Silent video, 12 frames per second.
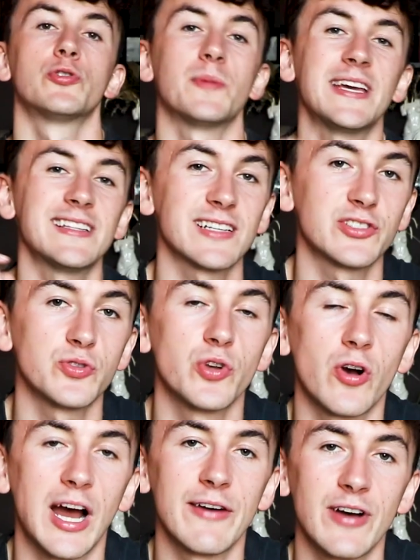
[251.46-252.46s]
Which means I do
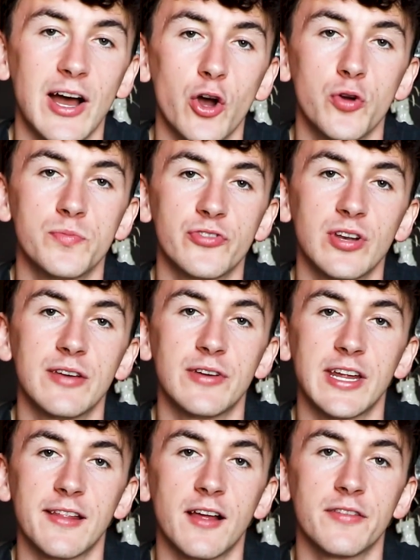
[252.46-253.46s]
not have a home to live
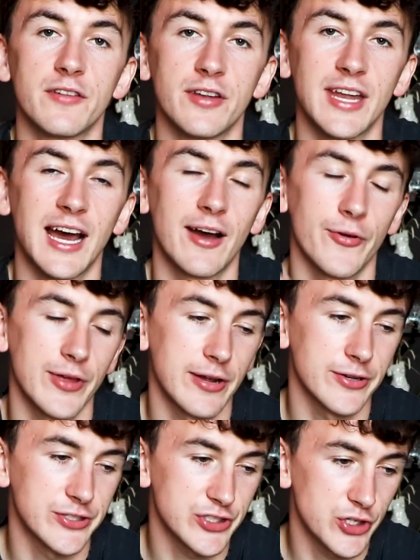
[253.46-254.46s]
in London now.
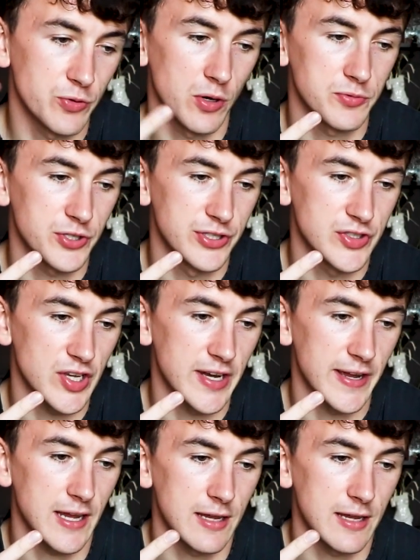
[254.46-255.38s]
There is two options. I